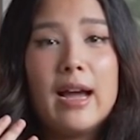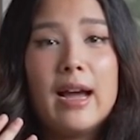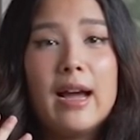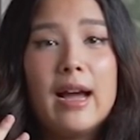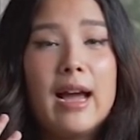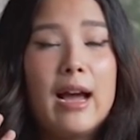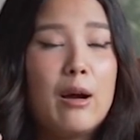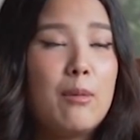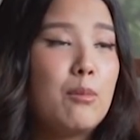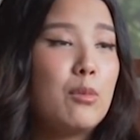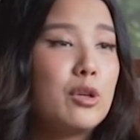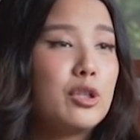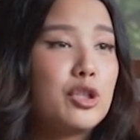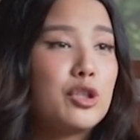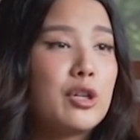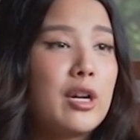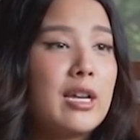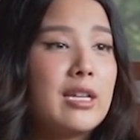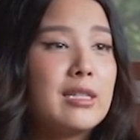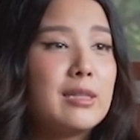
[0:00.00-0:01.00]
how
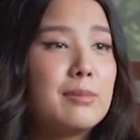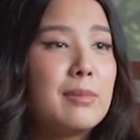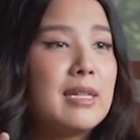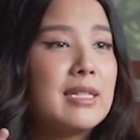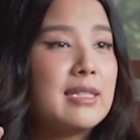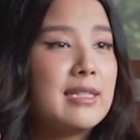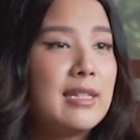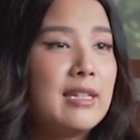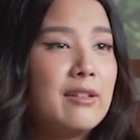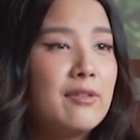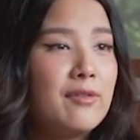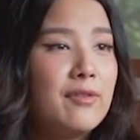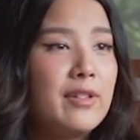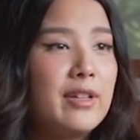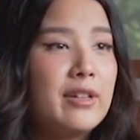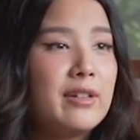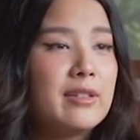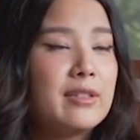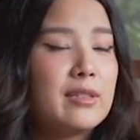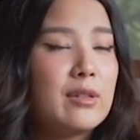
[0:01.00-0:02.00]
moisturized my skin
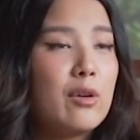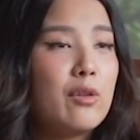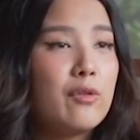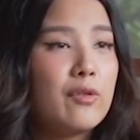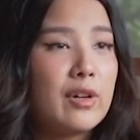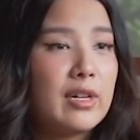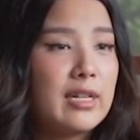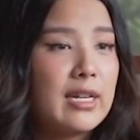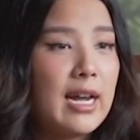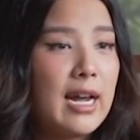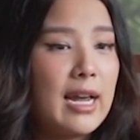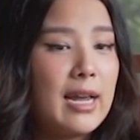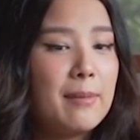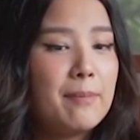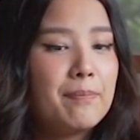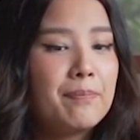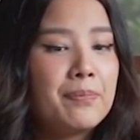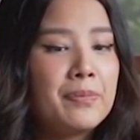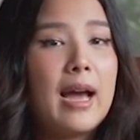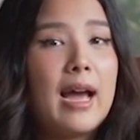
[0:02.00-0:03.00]
feels over time.